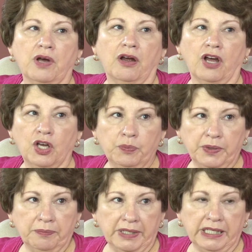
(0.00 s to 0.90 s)
our
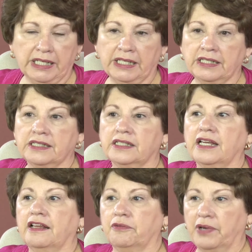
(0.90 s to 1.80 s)
open meetings
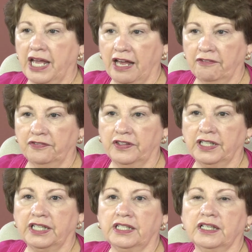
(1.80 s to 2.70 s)
and we have
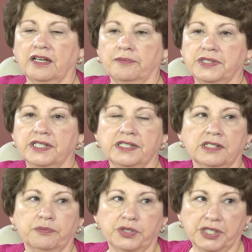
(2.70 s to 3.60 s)
the
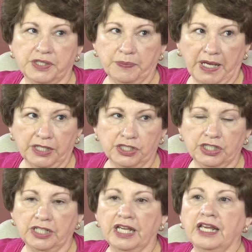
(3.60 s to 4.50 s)
citizen
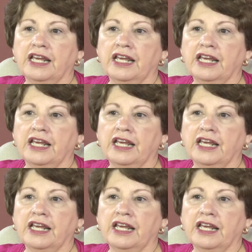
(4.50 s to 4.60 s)
participation,